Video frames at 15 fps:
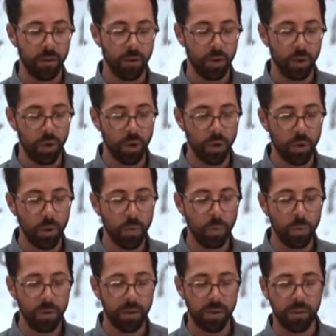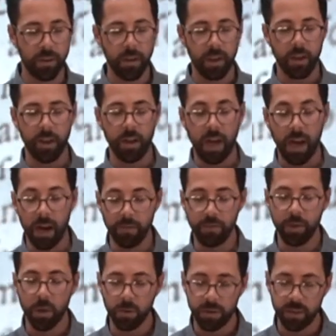you would then have
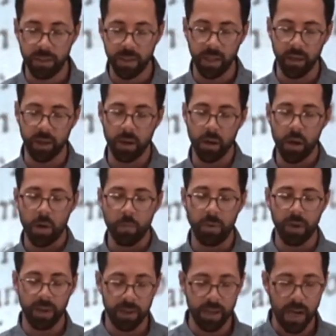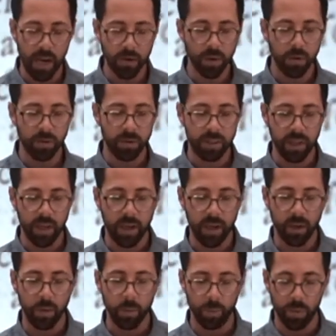no sin. But now you
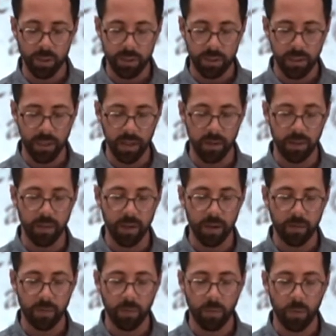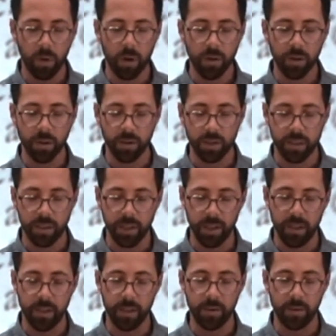say, 'We see.' Therefore, your
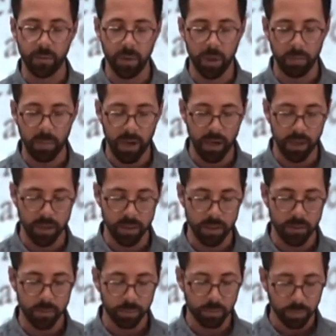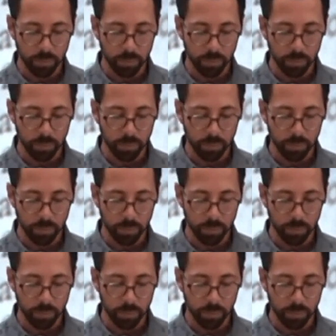sin remains."